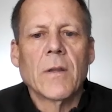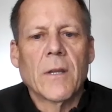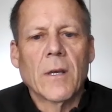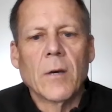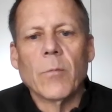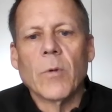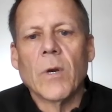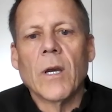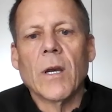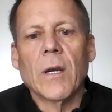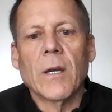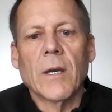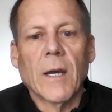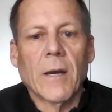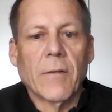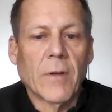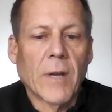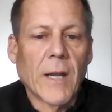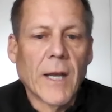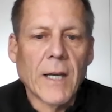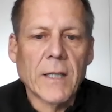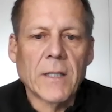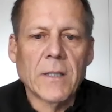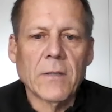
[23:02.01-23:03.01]
Then we
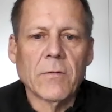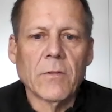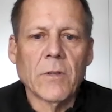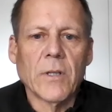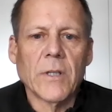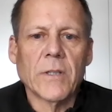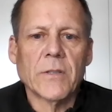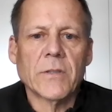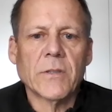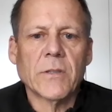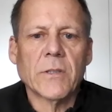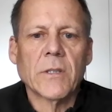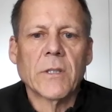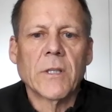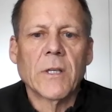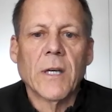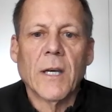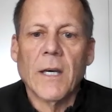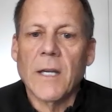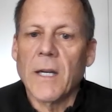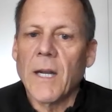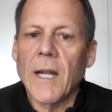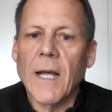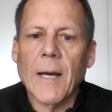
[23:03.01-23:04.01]
have an active list,
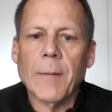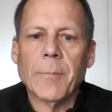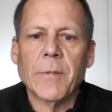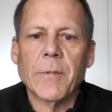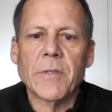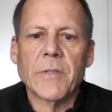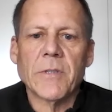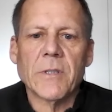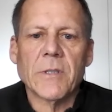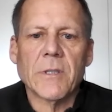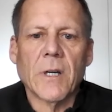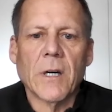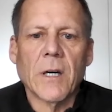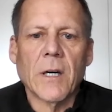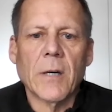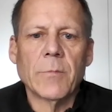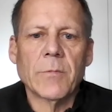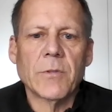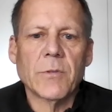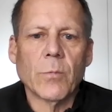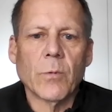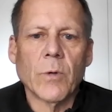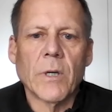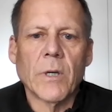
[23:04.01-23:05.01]
and it happens at
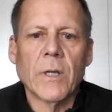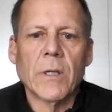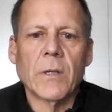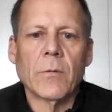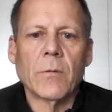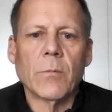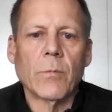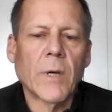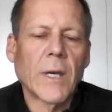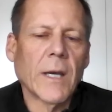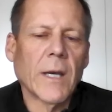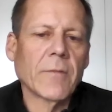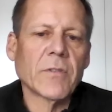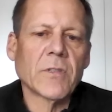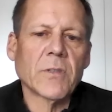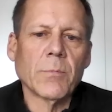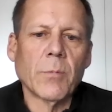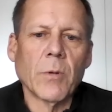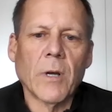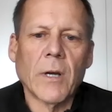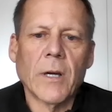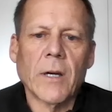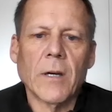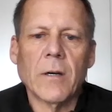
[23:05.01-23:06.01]
times when we have a
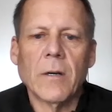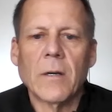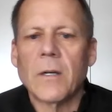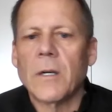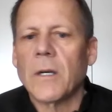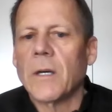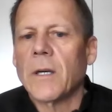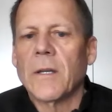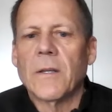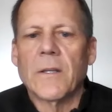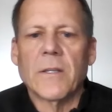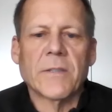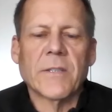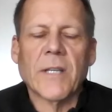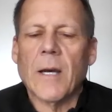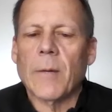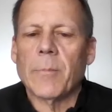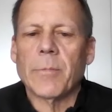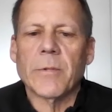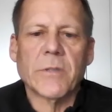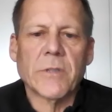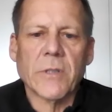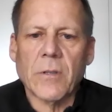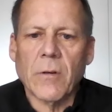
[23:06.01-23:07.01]
supplier. This
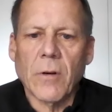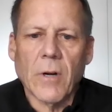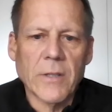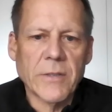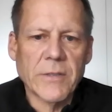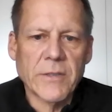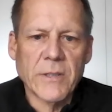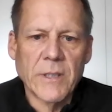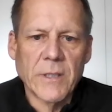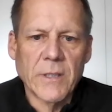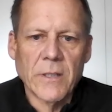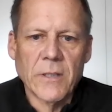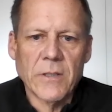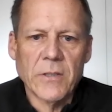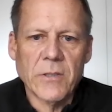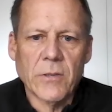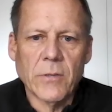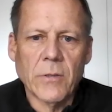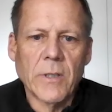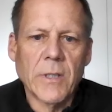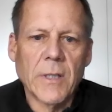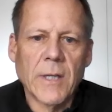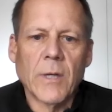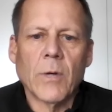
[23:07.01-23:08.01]
happens across the
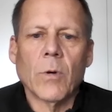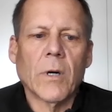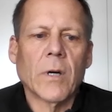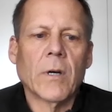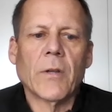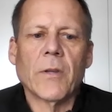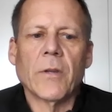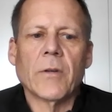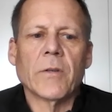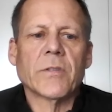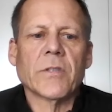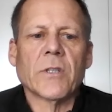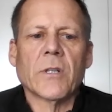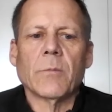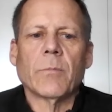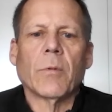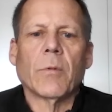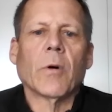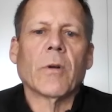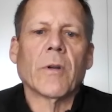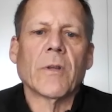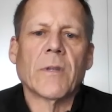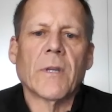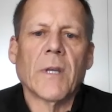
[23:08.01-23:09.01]
industry where there's a
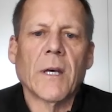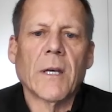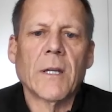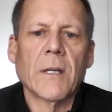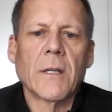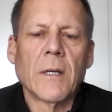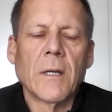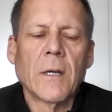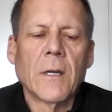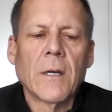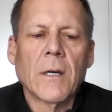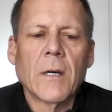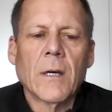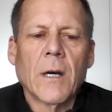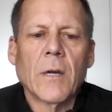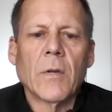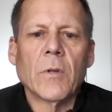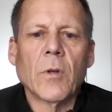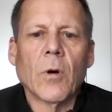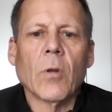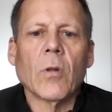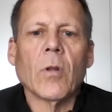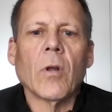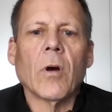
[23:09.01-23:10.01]
component that
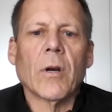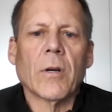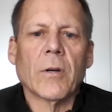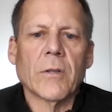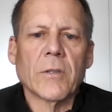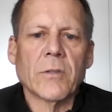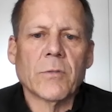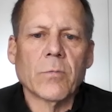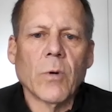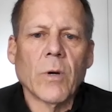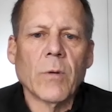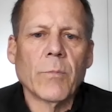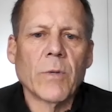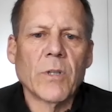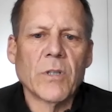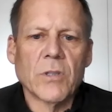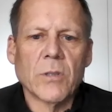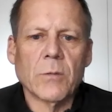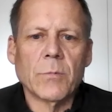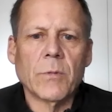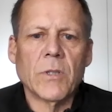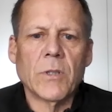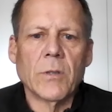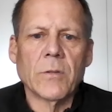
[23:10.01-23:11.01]
no longer is one we
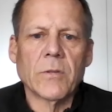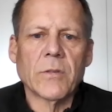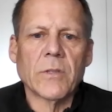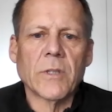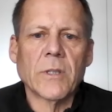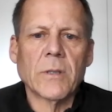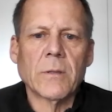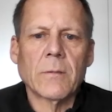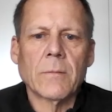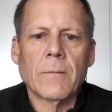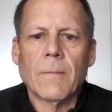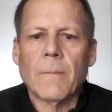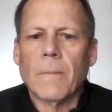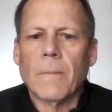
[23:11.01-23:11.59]
should be using.